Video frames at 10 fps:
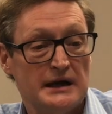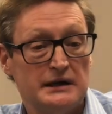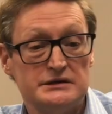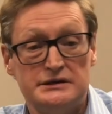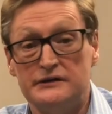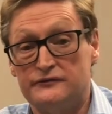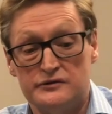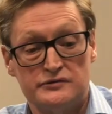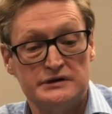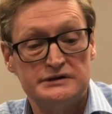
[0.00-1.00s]
challenging for
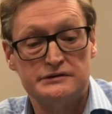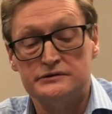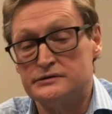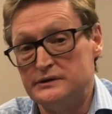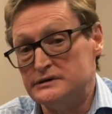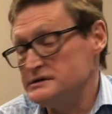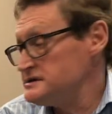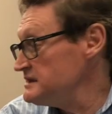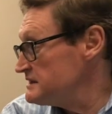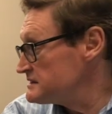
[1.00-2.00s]
traditional
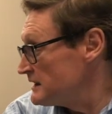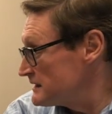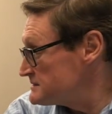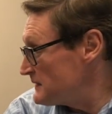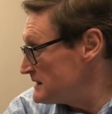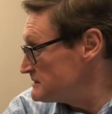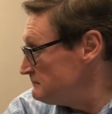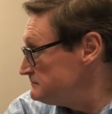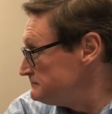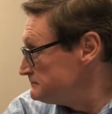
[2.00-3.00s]
switches, things like
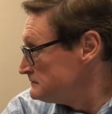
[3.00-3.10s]
spasm.